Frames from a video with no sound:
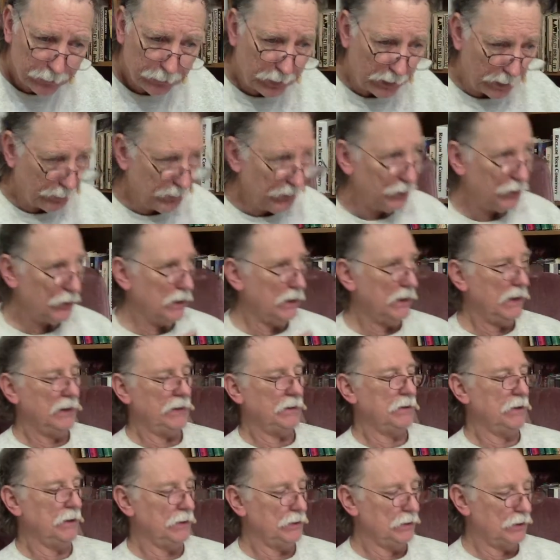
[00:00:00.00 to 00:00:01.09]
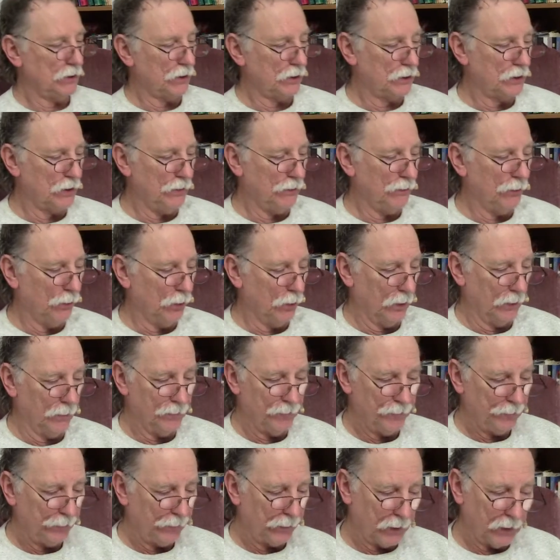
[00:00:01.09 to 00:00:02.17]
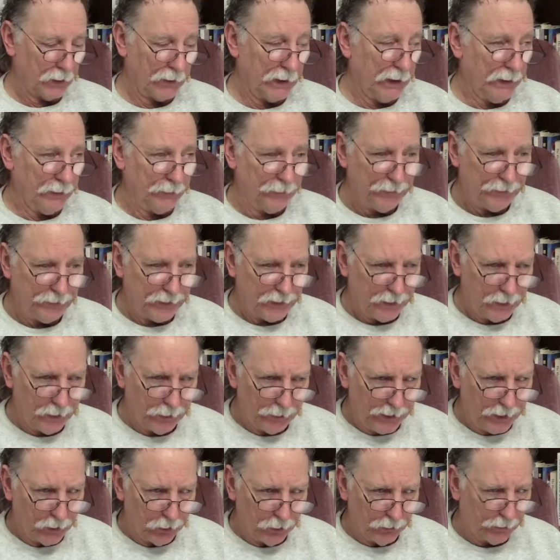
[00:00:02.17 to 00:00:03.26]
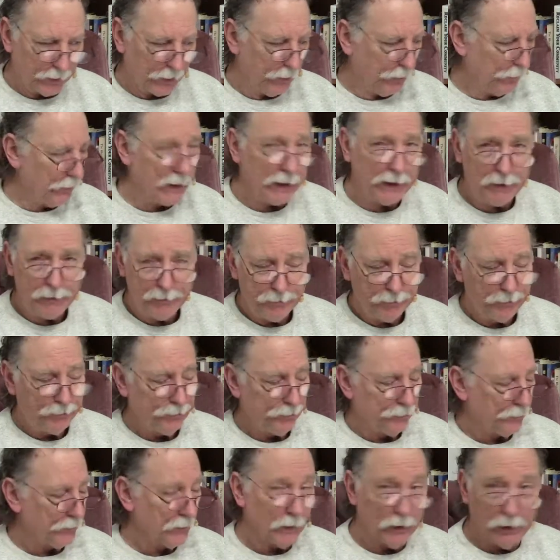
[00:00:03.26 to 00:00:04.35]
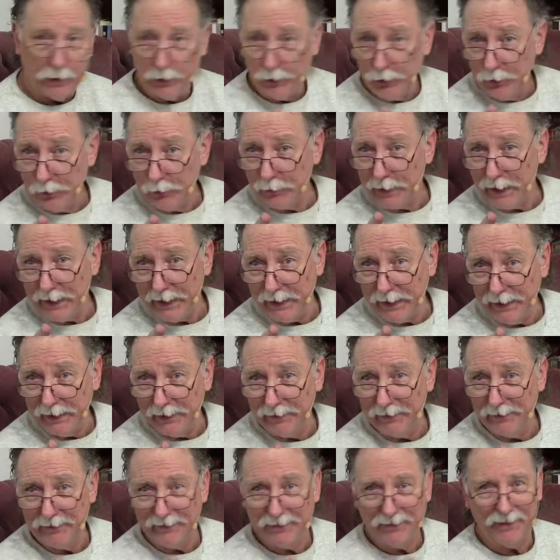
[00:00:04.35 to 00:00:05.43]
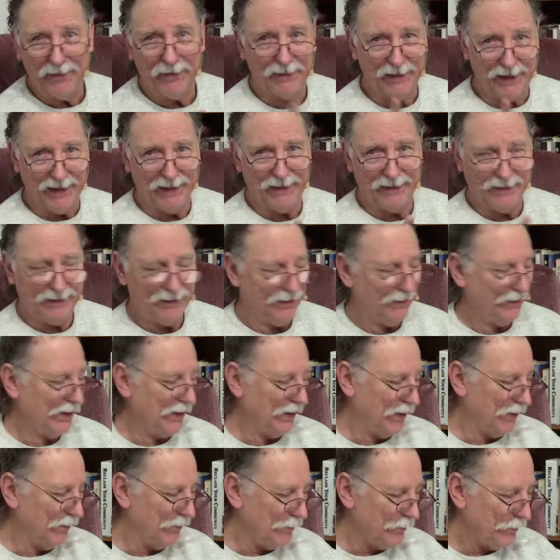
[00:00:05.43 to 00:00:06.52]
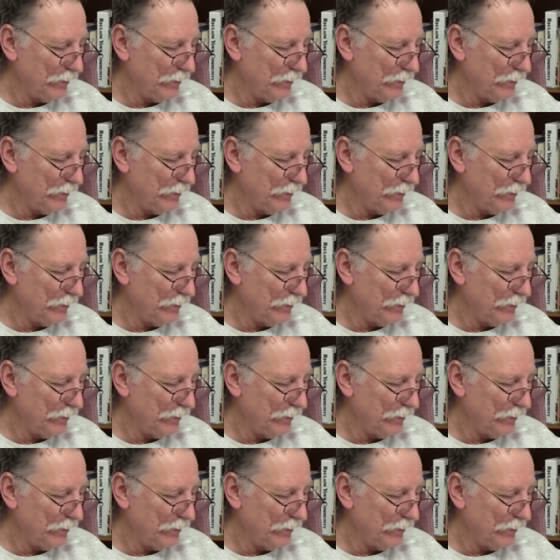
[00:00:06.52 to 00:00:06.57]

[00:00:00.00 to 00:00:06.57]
published in 1864. All right, here we go. Are you ready? Are you ready? All right, here we go.